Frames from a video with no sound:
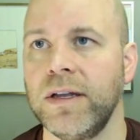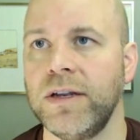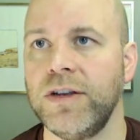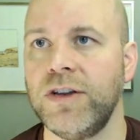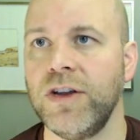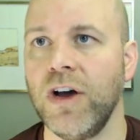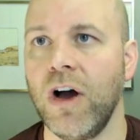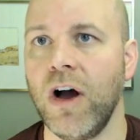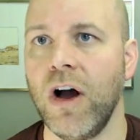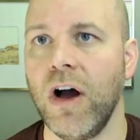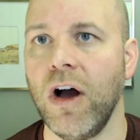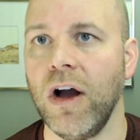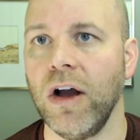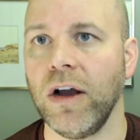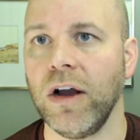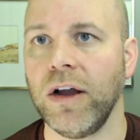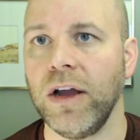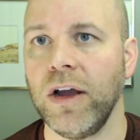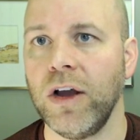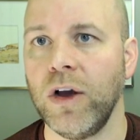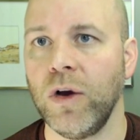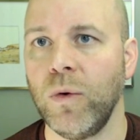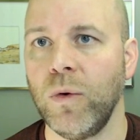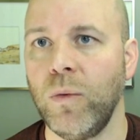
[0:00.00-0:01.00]
dog
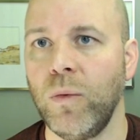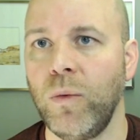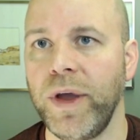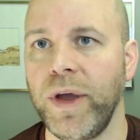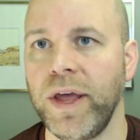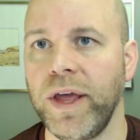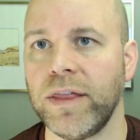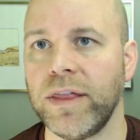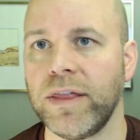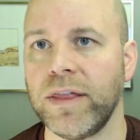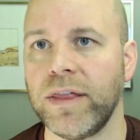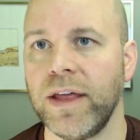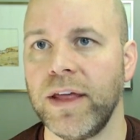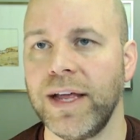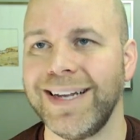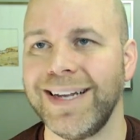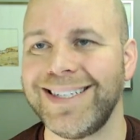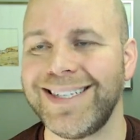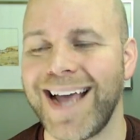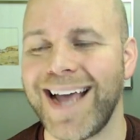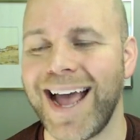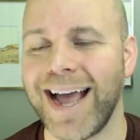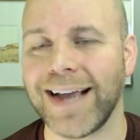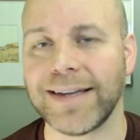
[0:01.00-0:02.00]
with
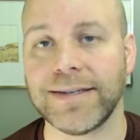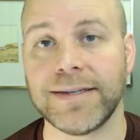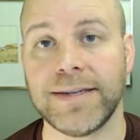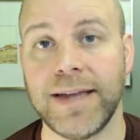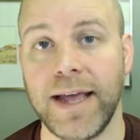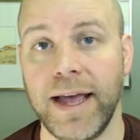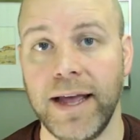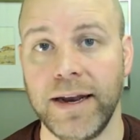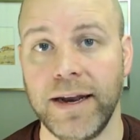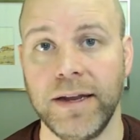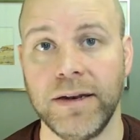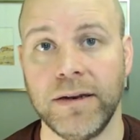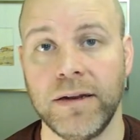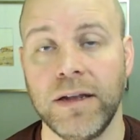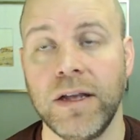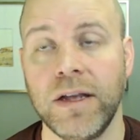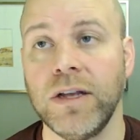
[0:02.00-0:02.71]
text edit.